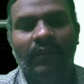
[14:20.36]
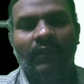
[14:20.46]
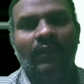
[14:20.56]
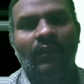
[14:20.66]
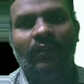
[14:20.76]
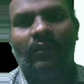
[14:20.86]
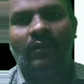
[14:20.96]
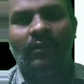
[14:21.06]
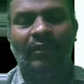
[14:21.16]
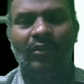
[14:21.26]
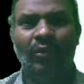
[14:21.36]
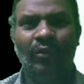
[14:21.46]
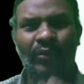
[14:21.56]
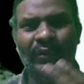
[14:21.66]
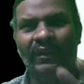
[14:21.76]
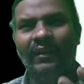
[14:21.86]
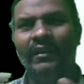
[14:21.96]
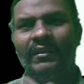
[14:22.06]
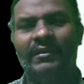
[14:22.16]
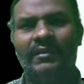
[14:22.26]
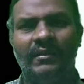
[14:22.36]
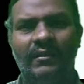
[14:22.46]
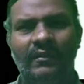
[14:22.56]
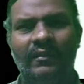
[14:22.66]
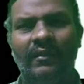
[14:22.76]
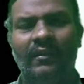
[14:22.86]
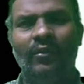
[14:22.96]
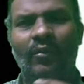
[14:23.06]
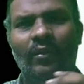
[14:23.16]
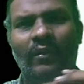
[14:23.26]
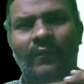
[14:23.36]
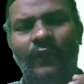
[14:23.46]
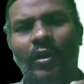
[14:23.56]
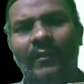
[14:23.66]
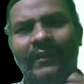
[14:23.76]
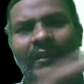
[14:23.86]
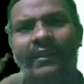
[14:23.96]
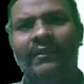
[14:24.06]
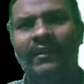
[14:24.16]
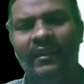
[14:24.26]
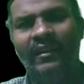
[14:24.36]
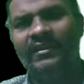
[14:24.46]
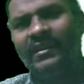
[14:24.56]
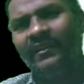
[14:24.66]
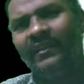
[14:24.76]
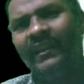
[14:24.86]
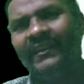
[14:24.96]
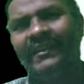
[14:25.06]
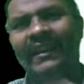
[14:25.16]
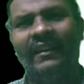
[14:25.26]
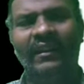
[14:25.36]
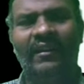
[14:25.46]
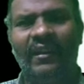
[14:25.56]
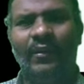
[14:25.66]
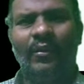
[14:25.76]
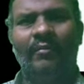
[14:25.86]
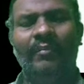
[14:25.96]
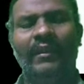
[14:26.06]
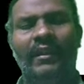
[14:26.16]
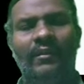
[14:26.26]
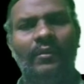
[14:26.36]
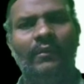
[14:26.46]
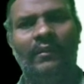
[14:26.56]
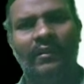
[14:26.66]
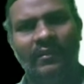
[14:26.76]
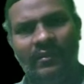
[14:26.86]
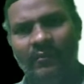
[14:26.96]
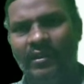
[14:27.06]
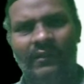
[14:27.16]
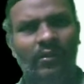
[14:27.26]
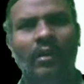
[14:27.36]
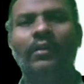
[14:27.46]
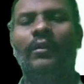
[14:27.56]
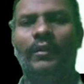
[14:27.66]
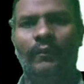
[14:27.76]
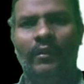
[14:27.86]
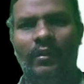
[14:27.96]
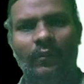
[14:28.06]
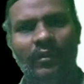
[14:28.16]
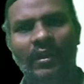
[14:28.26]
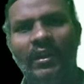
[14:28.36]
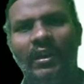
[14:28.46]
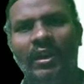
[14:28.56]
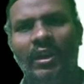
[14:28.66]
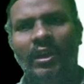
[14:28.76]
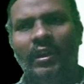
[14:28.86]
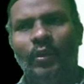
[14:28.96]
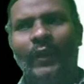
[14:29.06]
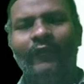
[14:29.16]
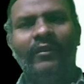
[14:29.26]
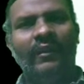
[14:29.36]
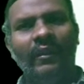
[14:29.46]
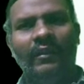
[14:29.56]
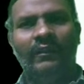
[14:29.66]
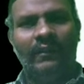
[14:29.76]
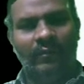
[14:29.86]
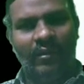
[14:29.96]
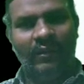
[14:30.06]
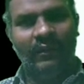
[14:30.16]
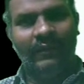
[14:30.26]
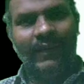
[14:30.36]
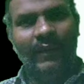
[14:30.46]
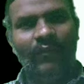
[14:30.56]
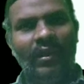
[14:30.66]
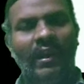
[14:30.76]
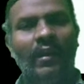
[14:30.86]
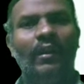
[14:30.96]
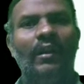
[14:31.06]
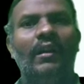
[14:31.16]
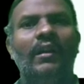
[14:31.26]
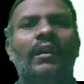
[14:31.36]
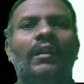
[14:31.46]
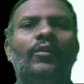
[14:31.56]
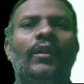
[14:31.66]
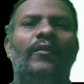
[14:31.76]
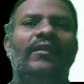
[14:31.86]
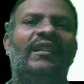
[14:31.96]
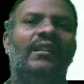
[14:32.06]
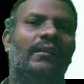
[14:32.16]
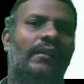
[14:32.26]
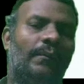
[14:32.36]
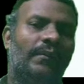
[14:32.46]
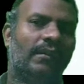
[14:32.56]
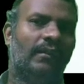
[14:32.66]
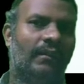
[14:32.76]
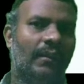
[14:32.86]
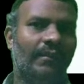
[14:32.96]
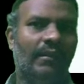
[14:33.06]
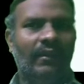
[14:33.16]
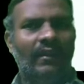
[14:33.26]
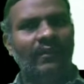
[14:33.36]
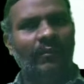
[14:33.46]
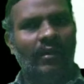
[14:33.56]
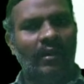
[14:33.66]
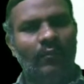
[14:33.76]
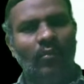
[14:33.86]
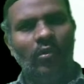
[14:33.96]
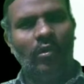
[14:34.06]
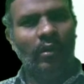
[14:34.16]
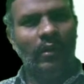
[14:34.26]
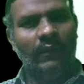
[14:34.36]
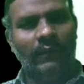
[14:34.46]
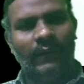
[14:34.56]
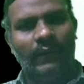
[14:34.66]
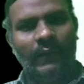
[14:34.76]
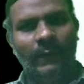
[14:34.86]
don't use English, don't form a sentence in English and exactly try to replicate those in the German. It's not going to work out. You have to think in German the same way how you have to think in Sanskrit. Sanskrit and German are more or less